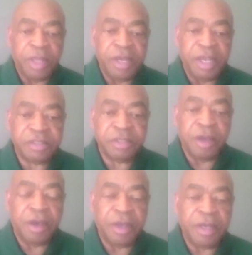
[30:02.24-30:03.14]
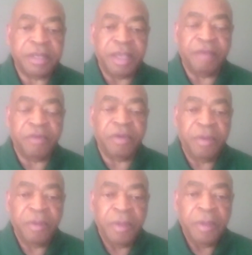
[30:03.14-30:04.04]
National Guard had ever
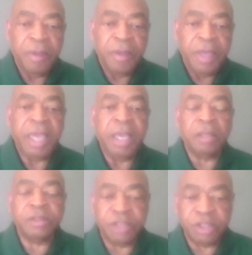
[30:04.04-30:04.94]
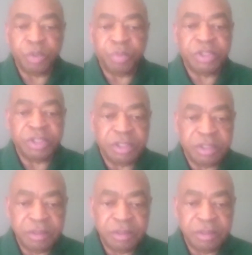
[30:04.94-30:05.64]
held such a position.